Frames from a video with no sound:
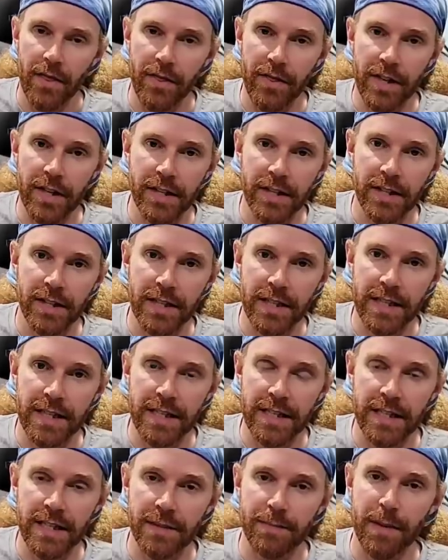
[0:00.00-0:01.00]
This
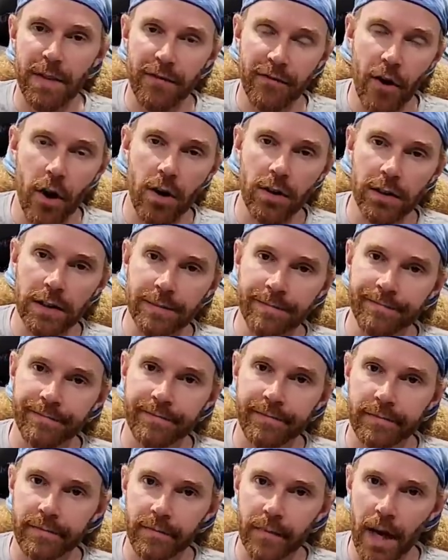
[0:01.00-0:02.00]
is McFarlane.
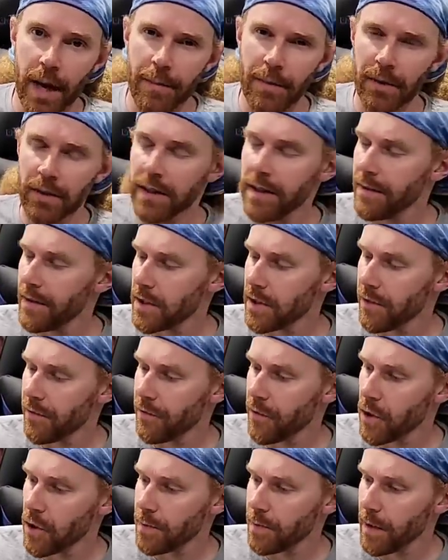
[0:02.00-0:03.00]
I believe it's the
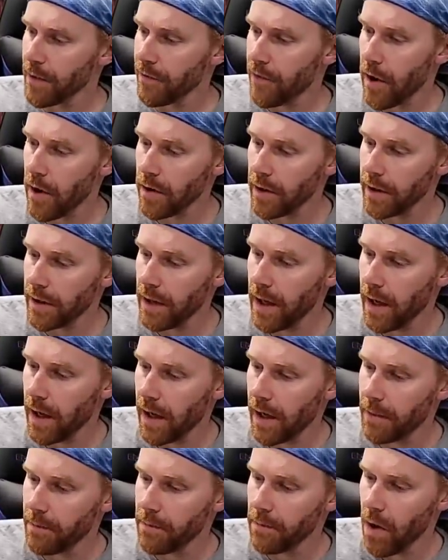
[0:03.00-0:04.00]
first McFarlane
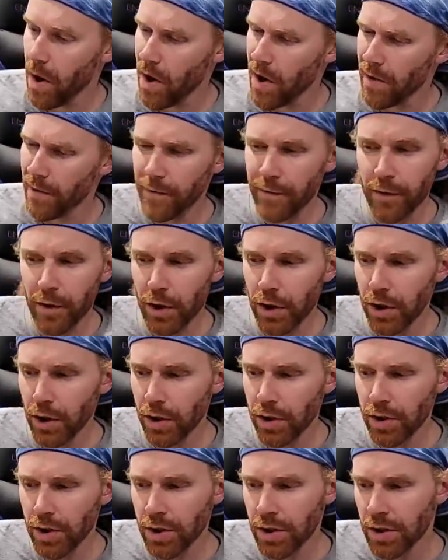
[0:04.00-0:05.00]
on
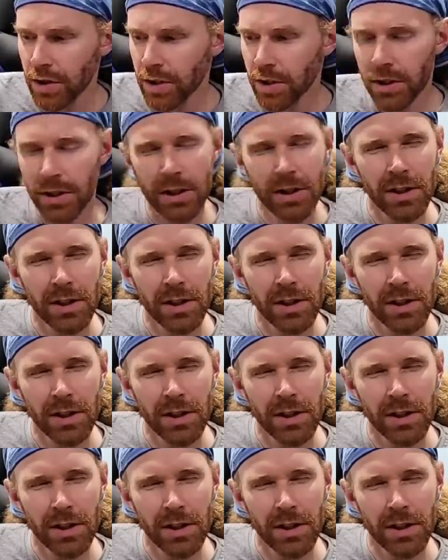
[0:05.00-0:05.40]
Marvel.